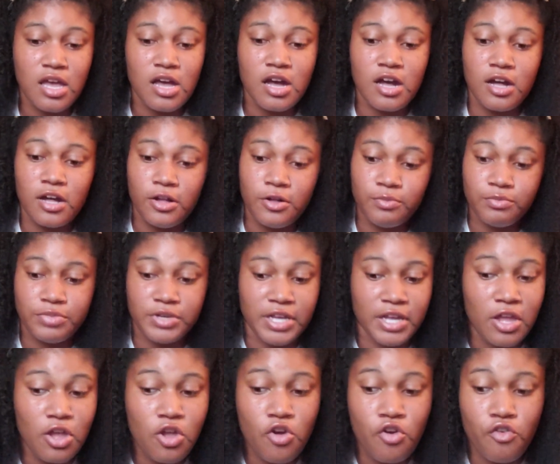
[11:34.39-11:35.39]

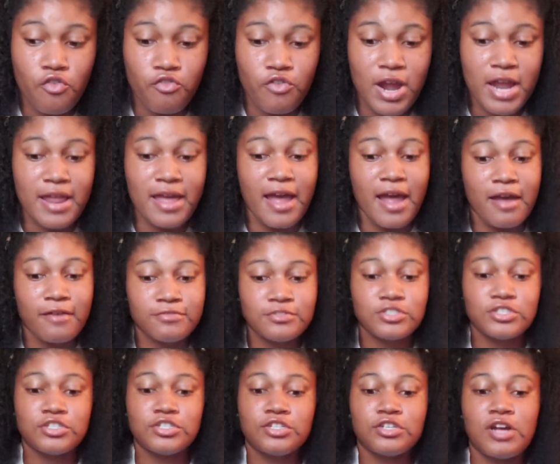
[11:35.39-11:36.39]
But right
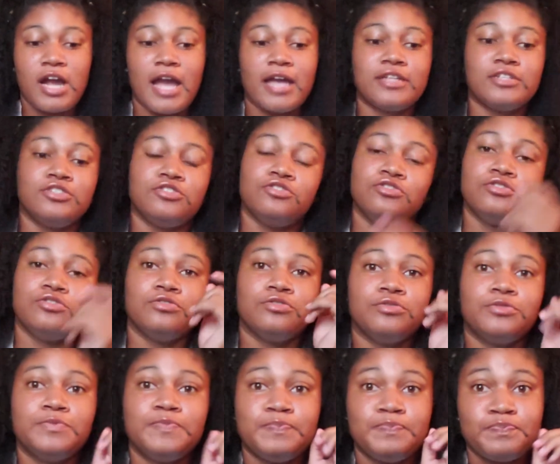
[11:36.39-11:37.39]
after I do